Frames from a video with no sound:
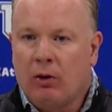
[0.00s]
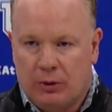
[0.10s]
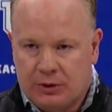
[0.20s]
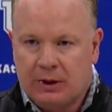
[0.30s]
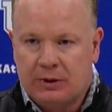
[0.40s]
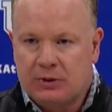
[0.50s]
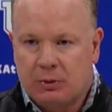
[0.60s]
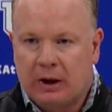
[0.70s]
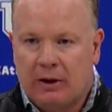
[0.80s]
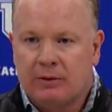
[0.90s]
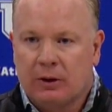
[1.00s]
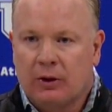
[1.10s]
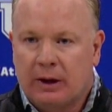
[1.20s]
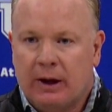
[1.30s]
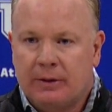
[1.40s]
all those things we have to
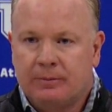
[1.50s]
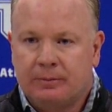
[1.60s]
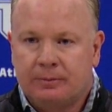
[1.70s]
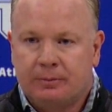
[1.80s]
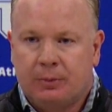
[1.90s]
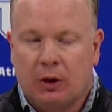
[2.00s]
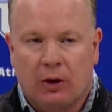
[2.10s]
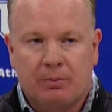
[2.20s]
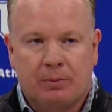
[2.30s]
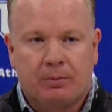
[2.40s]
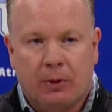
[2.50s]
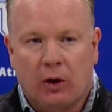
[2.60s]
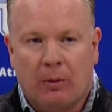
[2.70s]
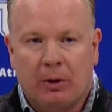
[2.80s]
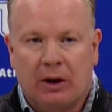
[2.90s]
look at and put our
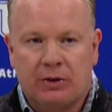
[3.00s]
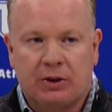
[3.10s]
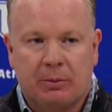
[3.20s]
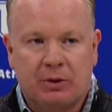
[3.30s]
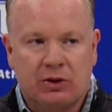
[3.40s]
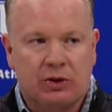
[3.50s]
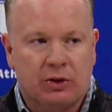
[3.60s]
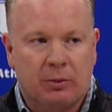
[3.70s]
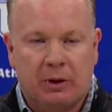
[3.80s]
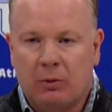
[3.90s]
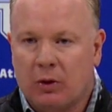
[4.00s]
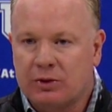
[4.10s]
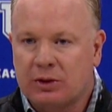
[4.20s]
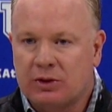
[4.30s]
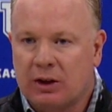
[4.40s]
players in a position to be
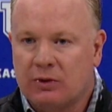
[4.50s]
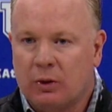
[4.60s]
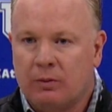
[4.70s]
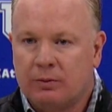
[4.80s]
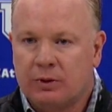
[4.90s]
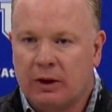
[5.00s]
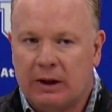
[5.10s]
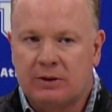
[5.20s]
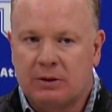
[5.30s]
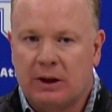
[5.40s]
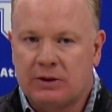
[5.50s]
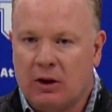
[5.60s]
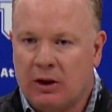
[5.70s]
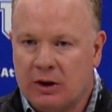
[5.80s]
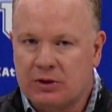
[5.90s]
more successful. So
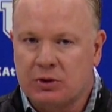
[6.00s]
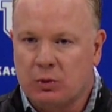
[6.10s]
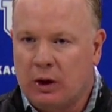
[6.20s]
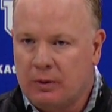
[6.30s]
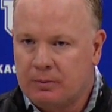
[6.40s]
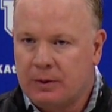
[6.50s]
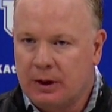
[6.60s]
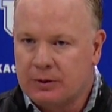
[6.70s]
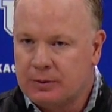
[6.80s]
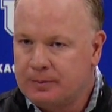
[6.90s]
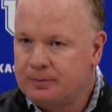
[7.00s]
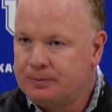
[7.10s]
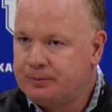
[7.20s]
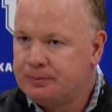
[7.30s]
that's on us as well. Yes.